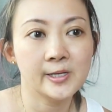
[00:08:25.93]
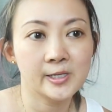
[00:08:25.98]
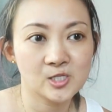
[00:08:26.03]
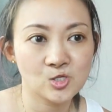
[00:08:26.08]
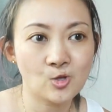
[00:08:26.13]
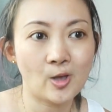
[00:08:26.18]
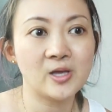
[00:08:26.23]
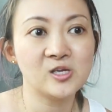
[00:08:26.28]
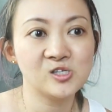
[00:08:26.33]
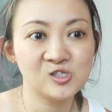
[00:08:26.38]

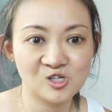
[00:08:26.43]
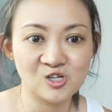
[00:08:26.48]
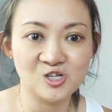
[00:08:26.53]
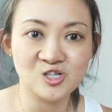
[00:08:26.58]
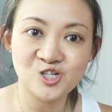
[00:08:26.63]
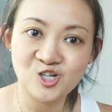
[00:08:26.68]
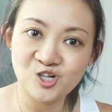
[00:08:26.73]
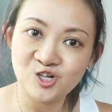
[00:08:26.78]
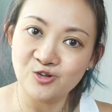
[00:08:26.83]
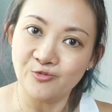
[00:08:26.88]
So I
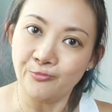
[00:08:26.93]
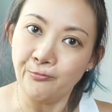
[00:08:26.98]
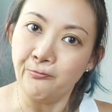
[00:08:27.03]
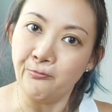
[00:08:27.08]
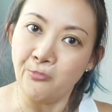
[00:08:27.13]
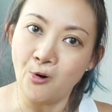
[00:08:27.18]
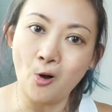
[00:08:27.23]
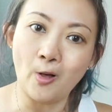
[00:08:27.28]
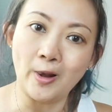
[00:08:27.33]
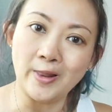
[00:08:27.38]
searched
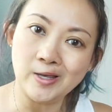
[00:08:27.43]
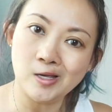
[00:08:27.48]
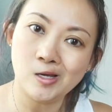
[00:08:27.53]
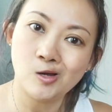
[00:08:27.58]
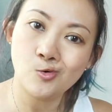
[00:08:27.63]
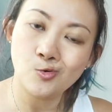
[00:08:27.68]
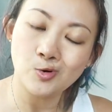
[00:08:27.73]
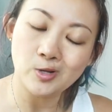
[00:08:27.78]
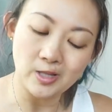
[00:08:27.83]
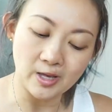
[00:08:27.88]

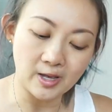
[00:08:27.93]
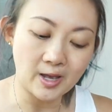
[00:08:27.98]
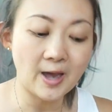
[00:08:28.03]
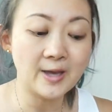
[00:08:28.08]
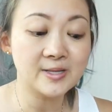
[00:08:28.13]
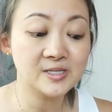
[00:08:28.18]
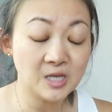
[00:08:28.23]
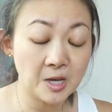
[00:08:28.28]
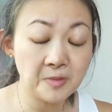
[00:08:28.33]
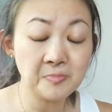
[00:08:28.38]
polyacrylic.
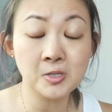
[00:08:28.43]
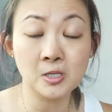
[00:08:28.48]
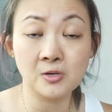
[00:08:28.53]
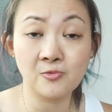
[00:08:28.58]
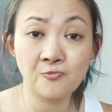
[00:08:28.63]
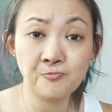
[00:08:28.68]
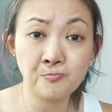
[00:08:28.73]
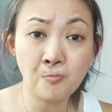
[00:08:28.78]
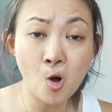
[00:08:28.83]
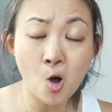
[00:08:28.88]
I typed
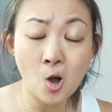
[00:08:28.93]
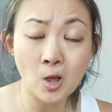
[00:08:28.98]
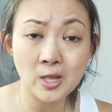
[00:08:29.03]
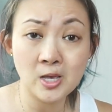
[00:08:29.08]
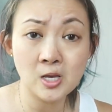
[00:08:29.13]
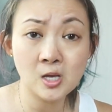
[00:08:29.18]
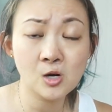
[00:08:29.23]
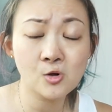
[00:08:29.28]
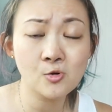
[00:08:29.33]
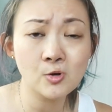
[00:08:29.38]
in
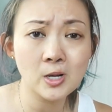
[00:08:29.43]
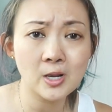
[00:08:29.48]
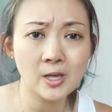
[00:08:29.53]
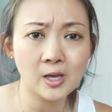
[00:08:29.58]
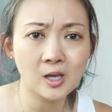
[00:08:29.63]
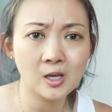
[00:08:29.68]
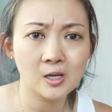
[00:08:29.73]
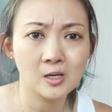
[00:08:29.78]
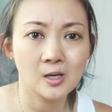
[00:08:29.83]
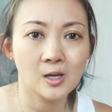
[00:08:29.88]

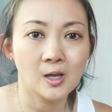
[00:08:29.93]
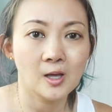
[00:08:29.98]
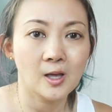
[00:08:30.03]
polyacrylic,